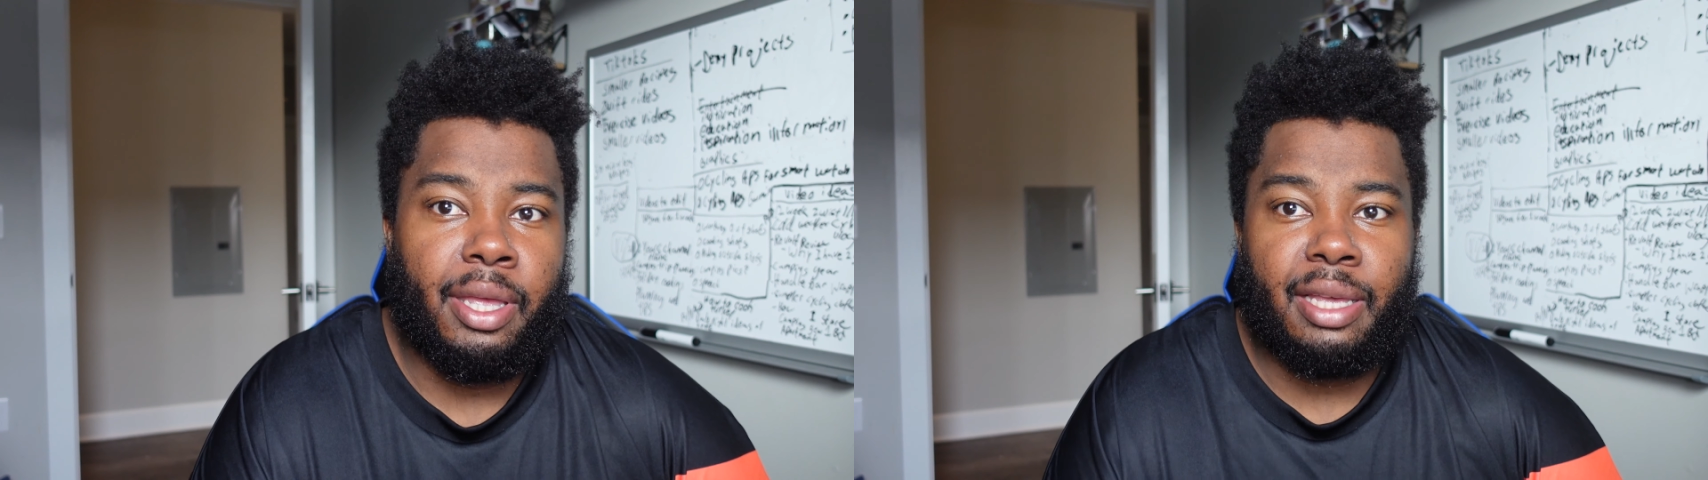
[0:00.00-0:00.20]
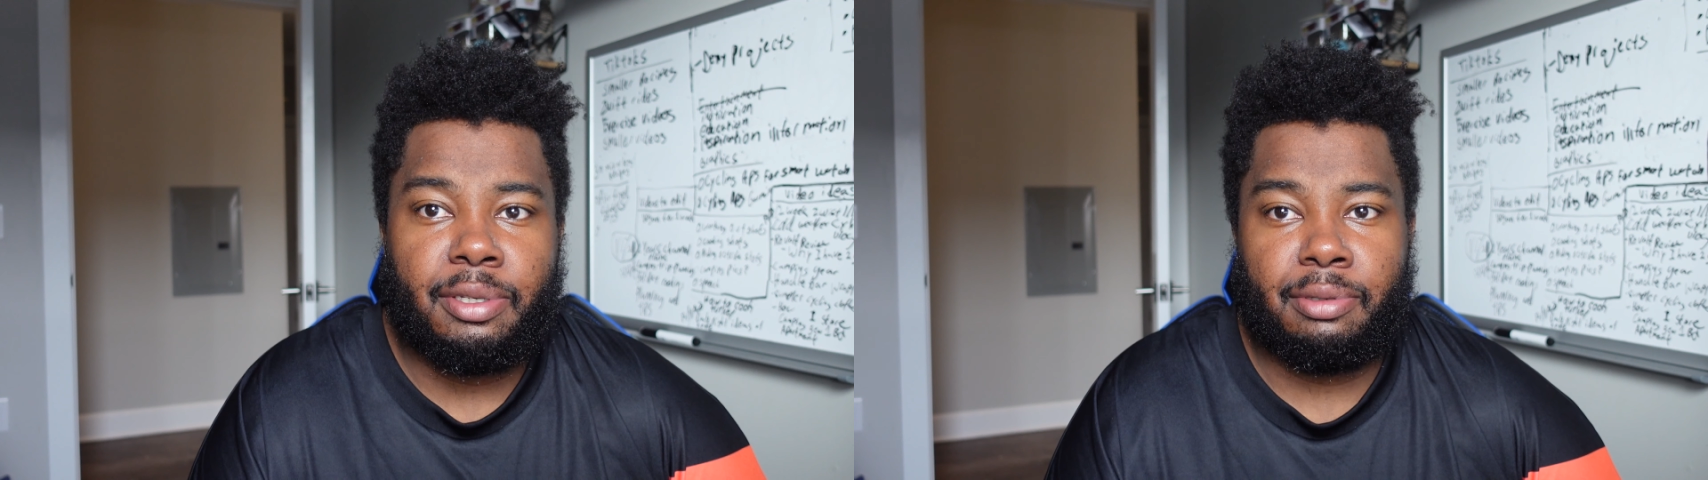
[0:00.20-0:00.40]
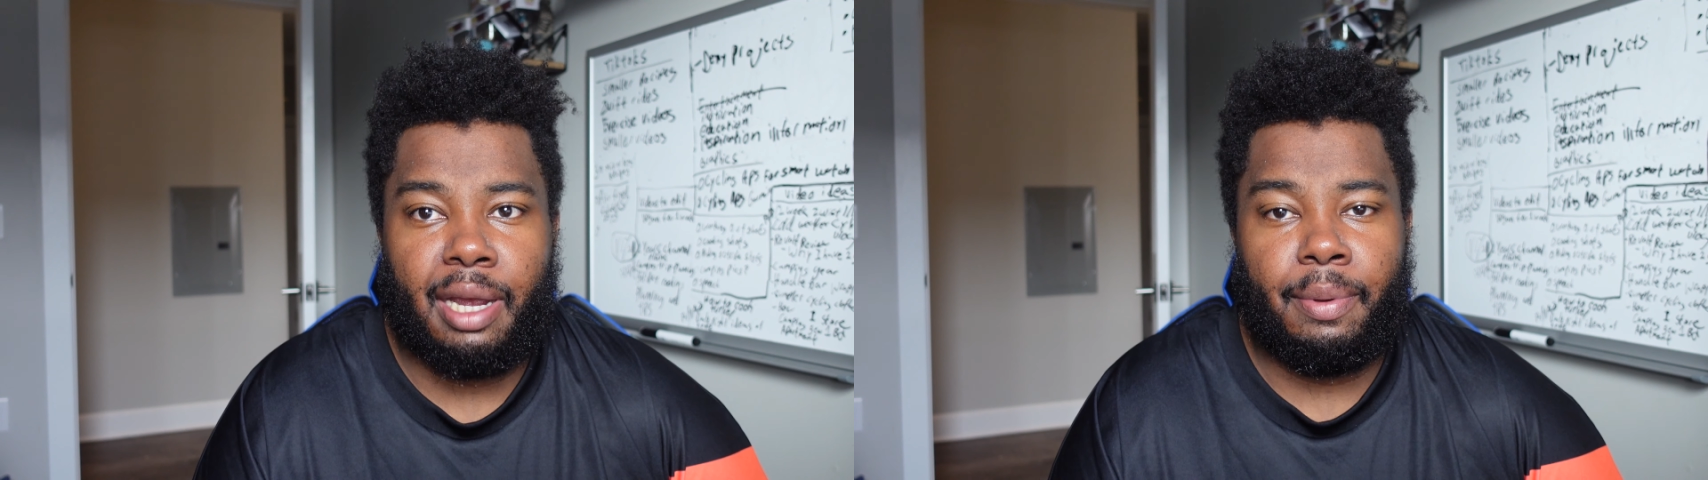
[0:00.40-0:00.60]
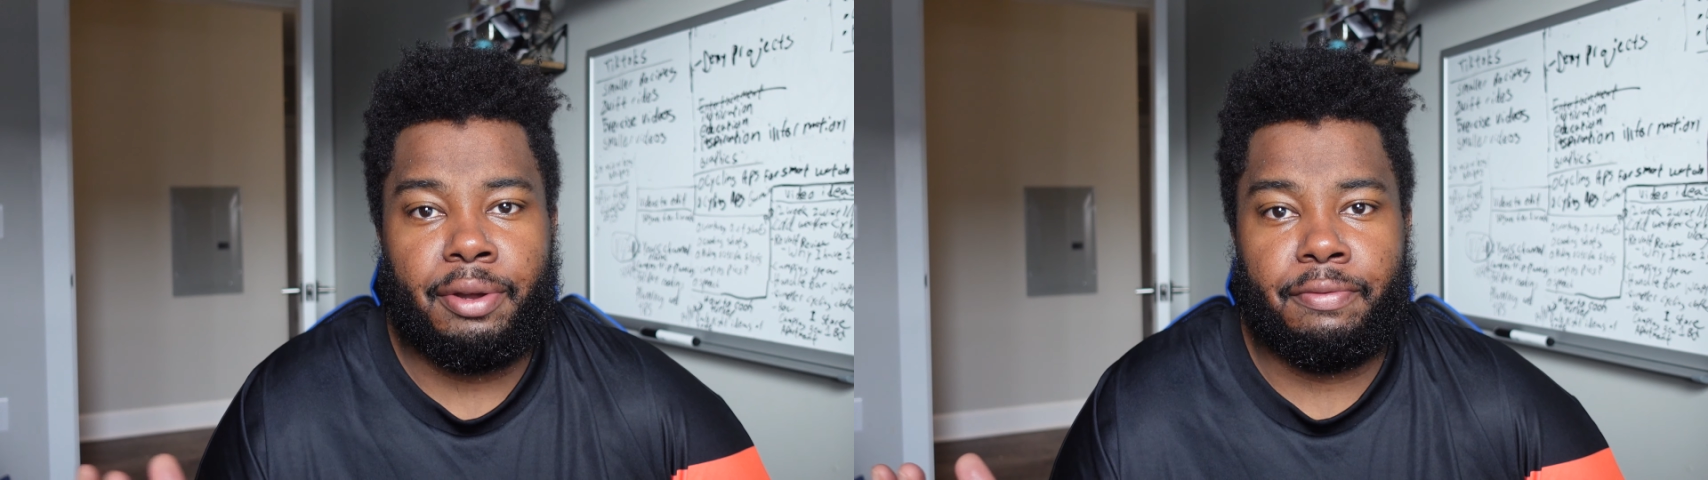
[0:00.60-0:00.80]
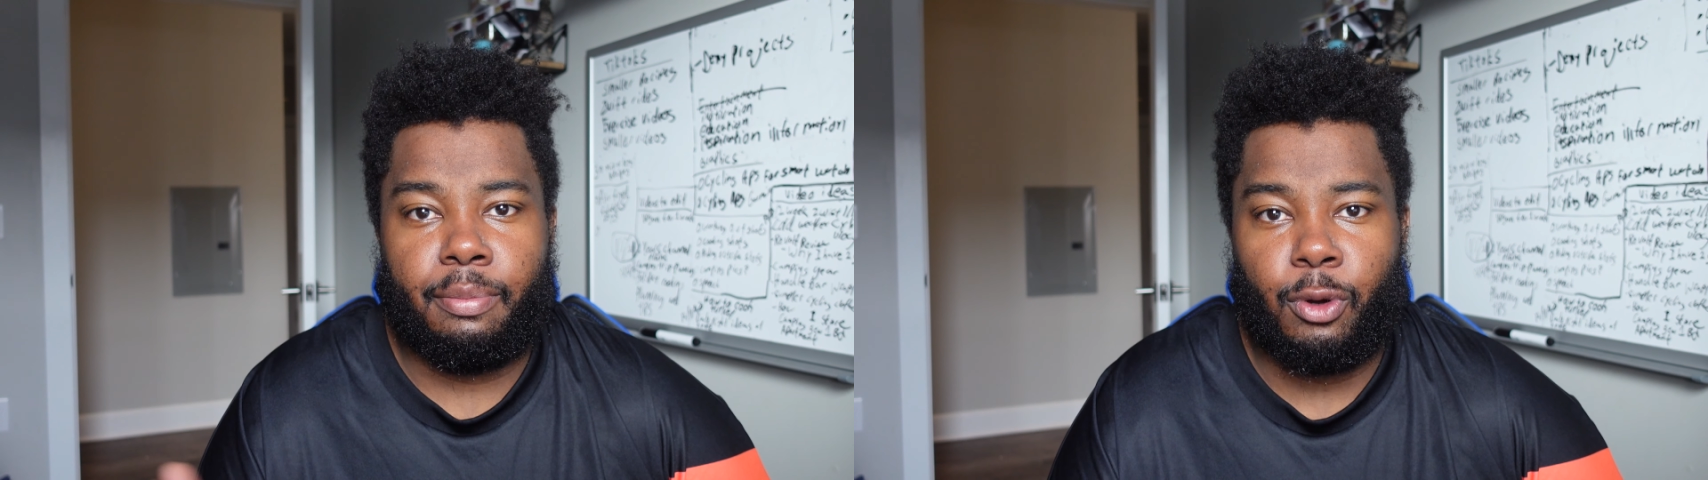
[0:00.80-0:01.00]
hit that subscribe
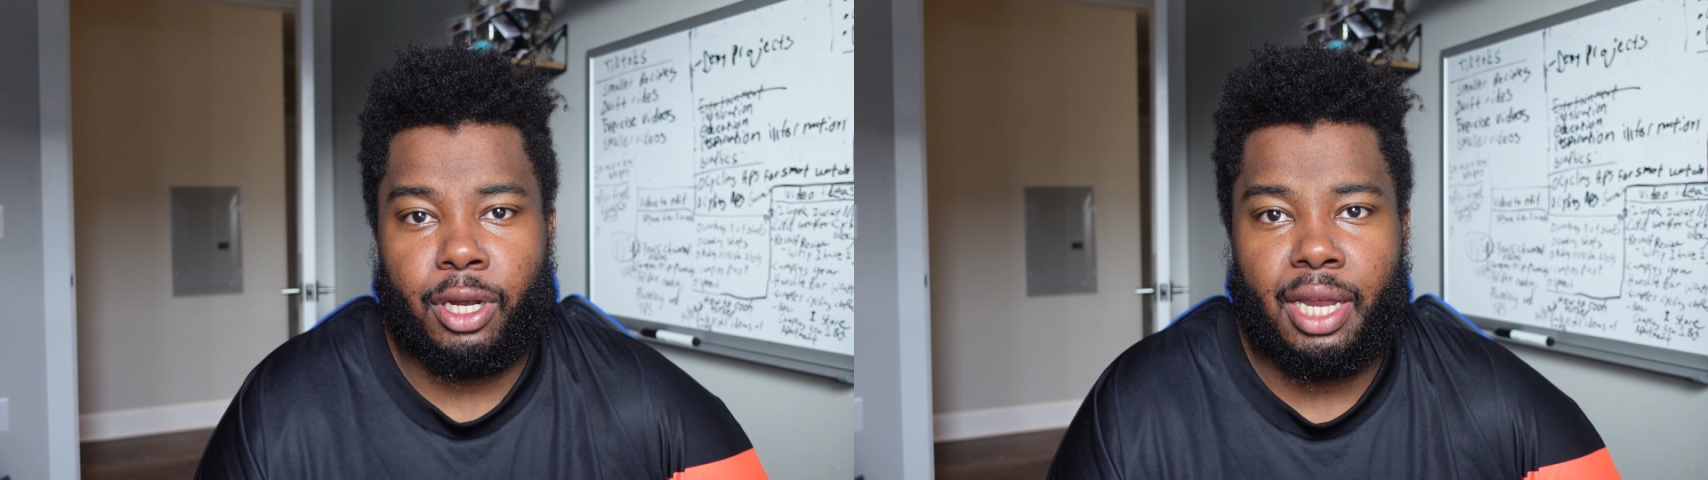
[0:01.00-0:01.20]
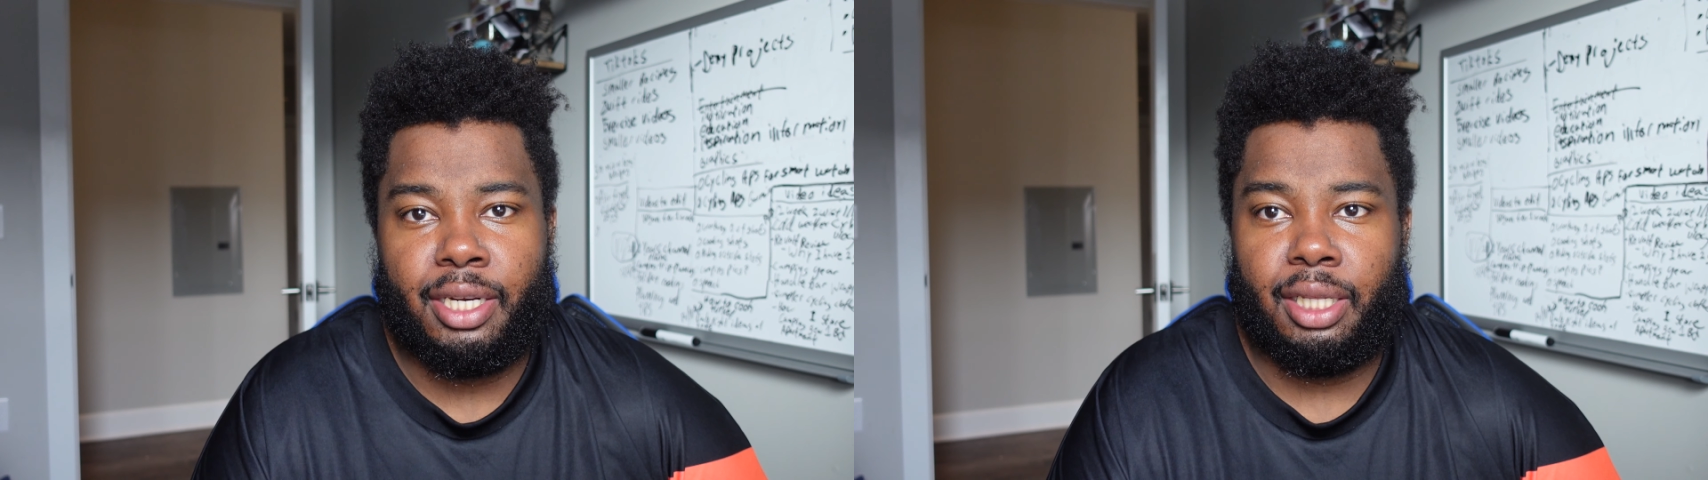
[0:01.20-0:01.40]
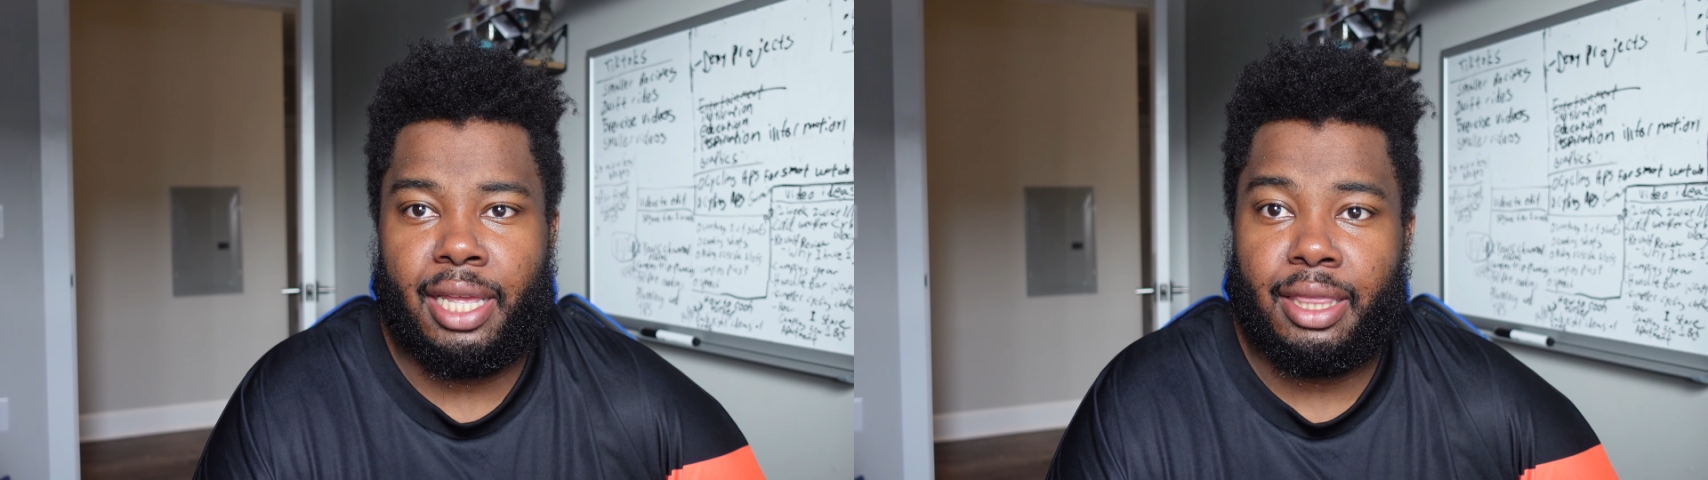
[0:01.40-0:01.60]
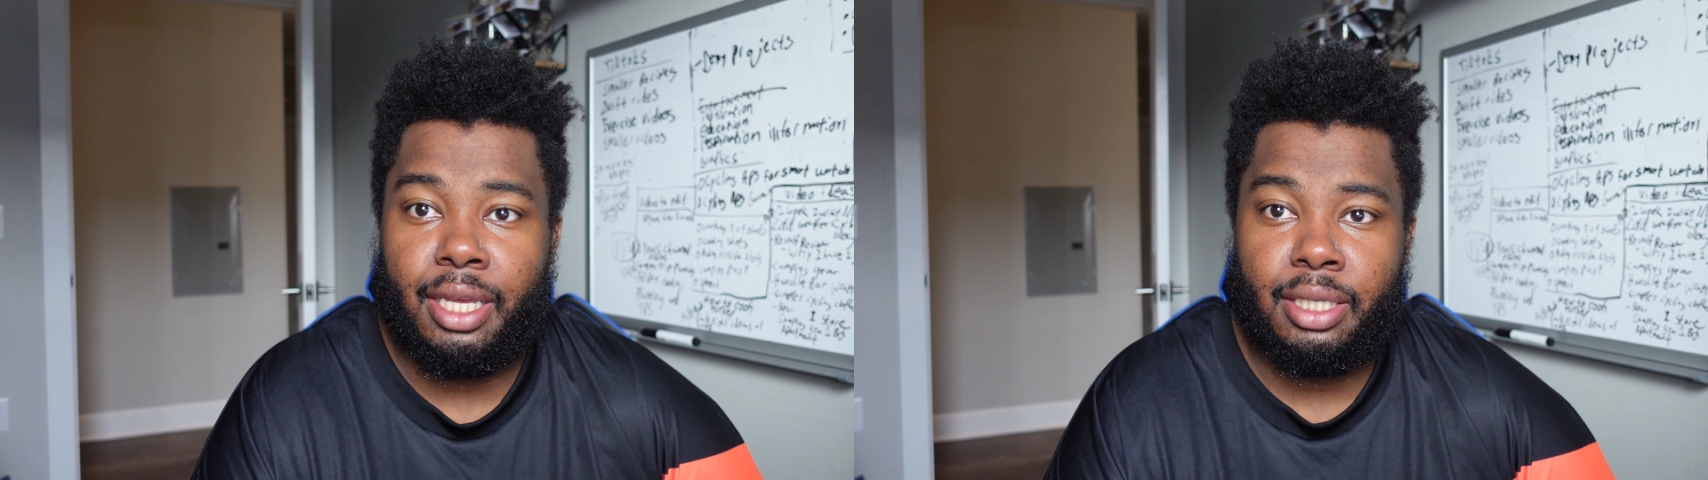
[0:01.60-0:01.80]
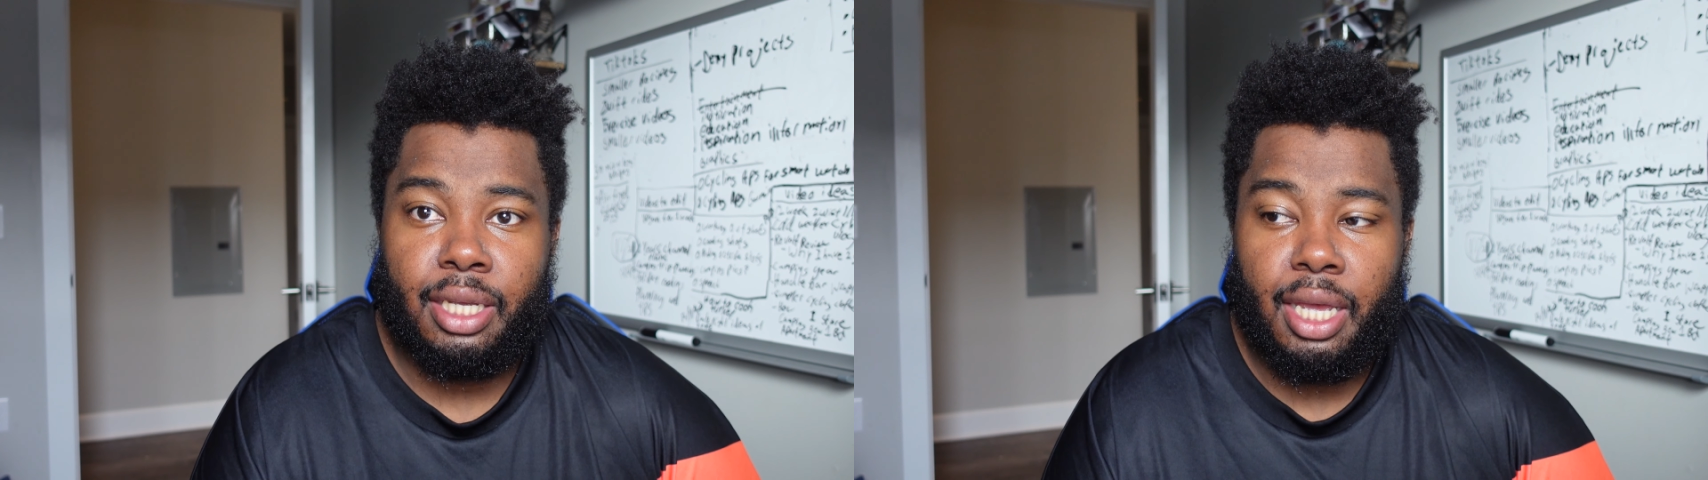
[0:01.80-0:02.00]
button for more content like
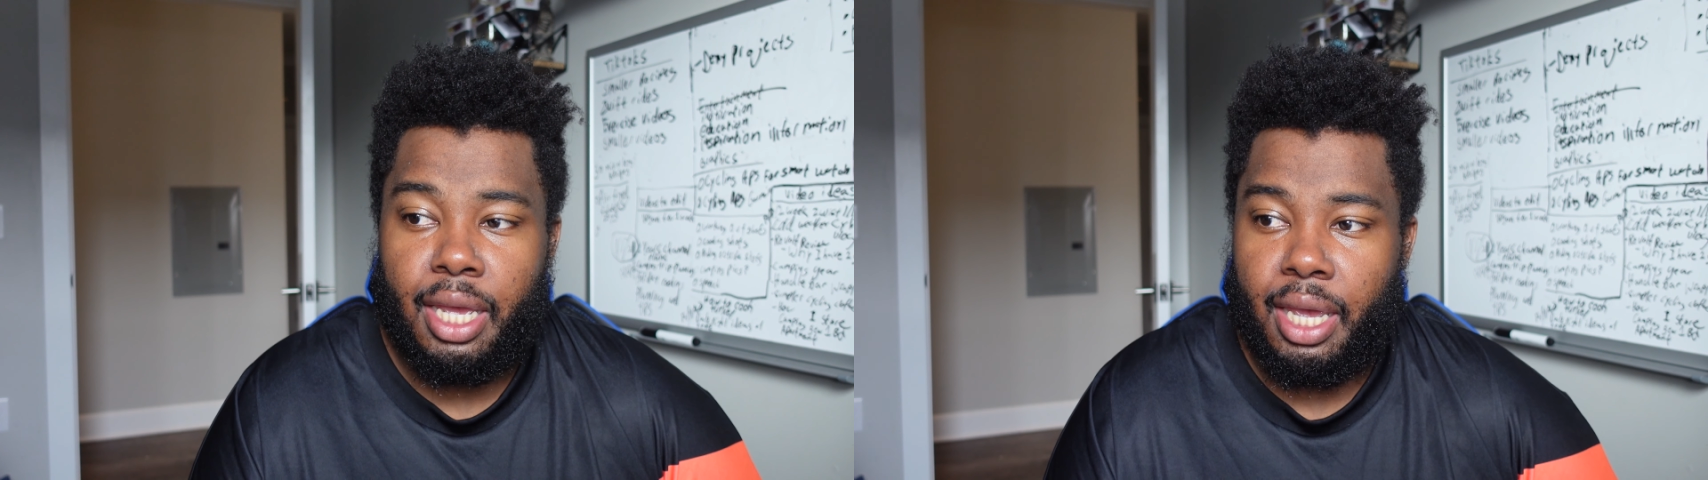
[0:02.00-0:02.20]
this.